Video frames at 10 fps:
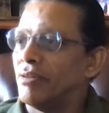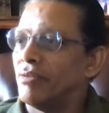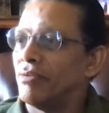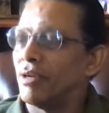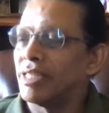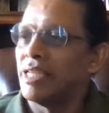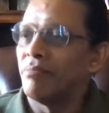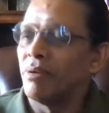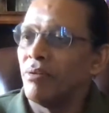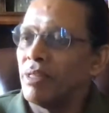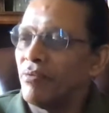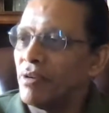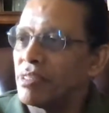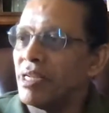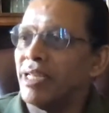For example, when the
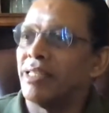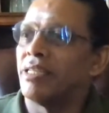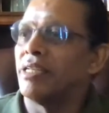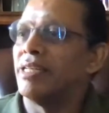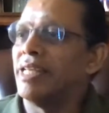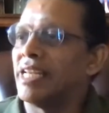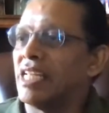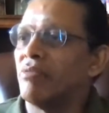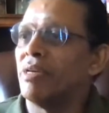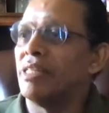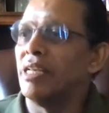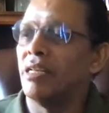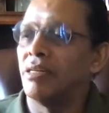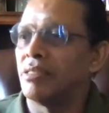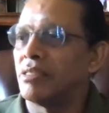first line that any Rigvedi
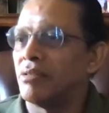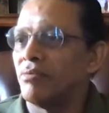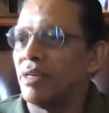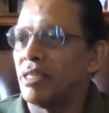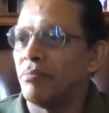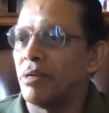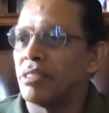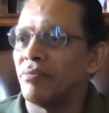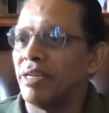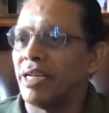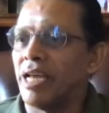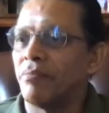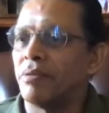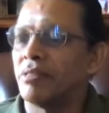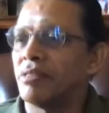learns, Veda Abhyasa, when it
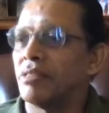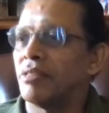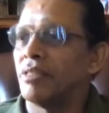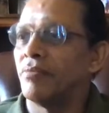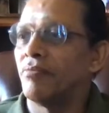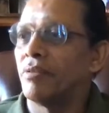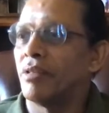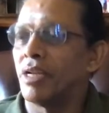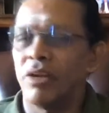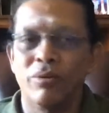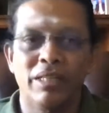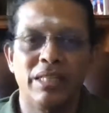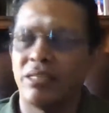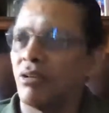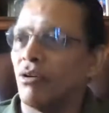happens, the
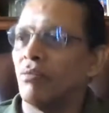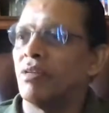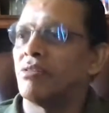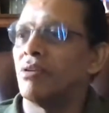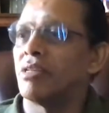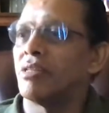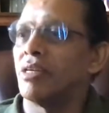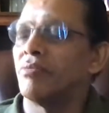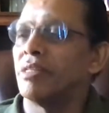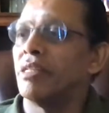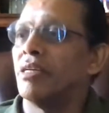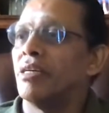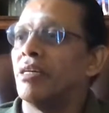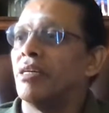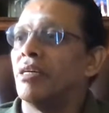Rigvedis always will start with
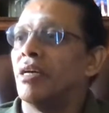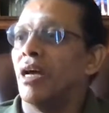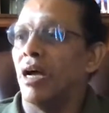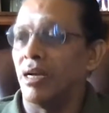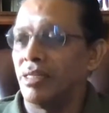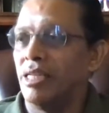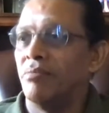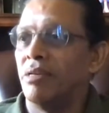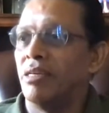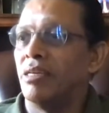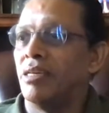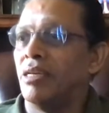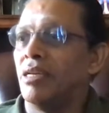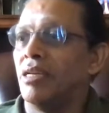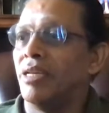
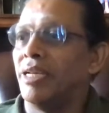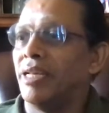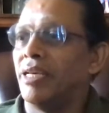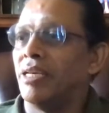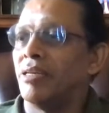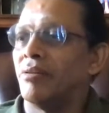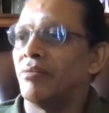Agnimihile